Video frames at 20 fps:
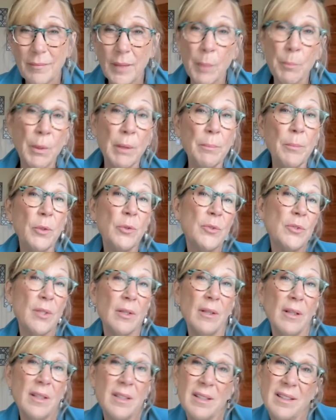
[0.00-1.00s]
but most
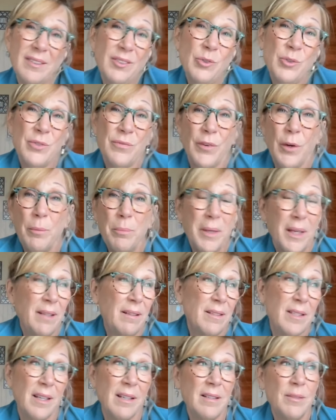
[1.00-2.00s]
of like those farm
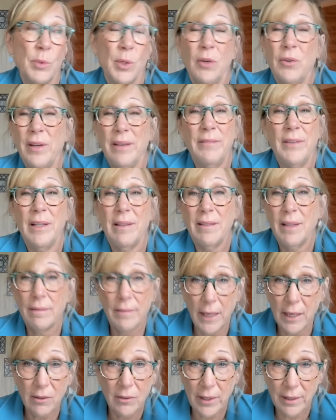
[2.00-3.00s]
kids kids don't have anything
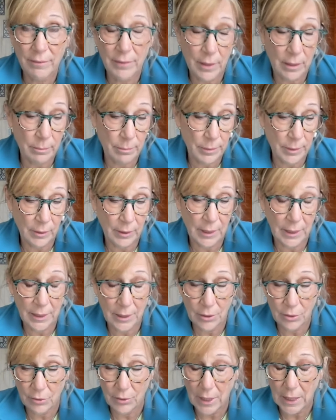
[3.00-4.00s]
they don't have the ability
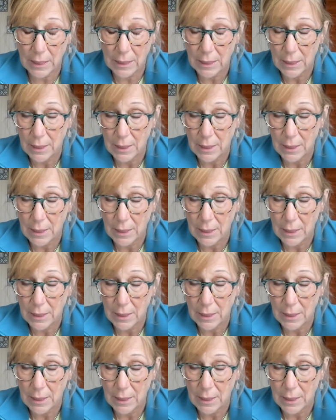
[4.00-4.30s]
to do that